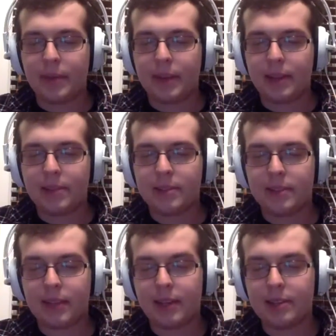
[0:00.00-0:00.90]

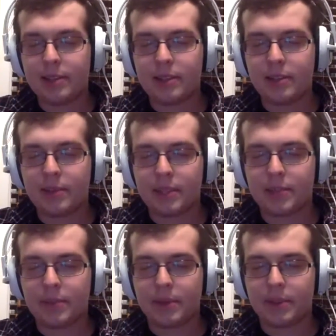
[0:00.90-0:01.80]
I guess it's something
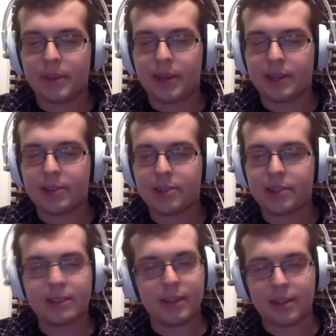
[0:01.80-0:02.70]
similar to that. It's
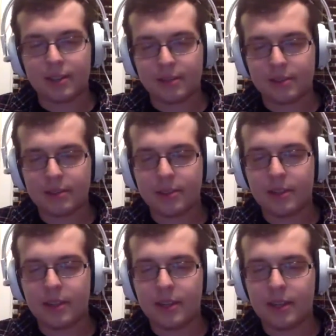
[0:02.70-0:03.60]
just
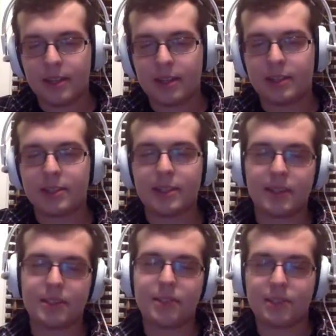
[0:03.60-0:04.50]

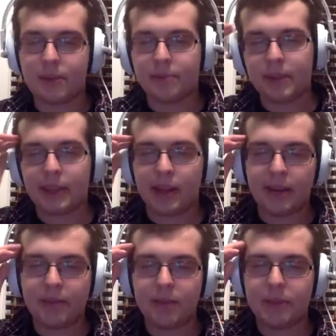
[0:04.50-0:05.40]
it's just something that I've
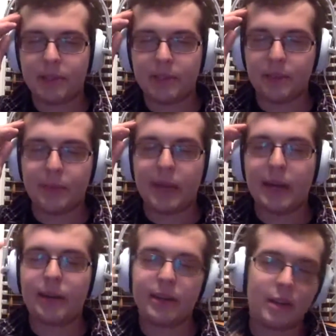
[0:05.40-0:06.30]
always
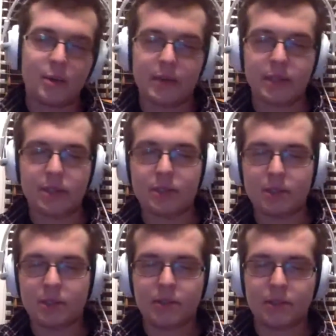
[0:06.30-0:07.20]
admired and
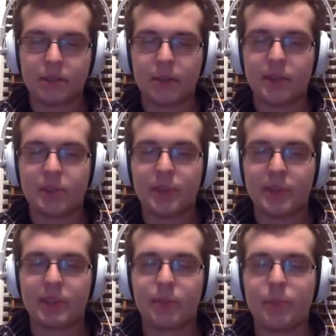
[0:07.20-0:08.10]
always
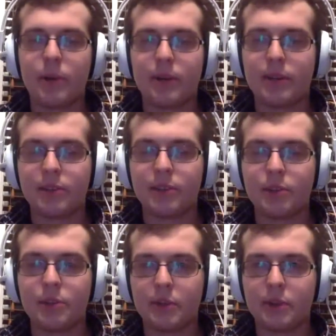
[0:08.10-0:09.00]
respected and wanted to
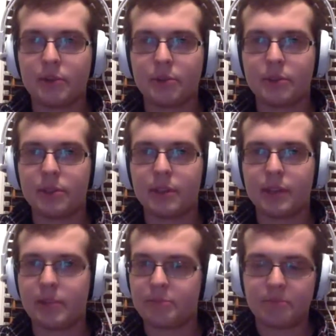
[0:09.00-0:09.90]
do, and it was just like
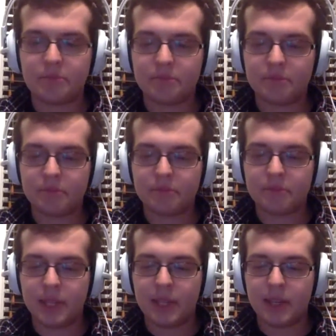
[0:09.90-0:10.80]

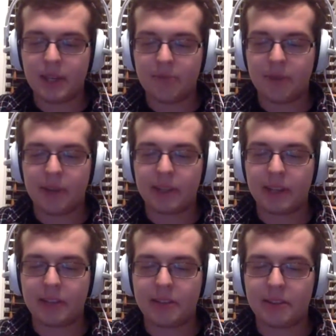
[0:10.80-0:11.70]
I finally
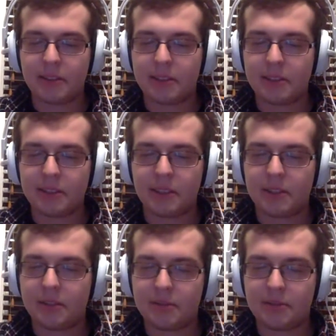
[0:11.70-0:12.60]
got I
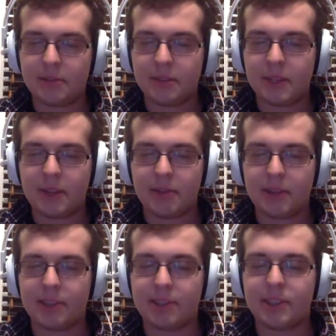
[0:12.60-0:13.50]
finally
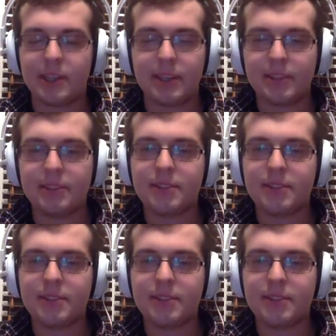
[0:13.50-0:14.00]
just did it.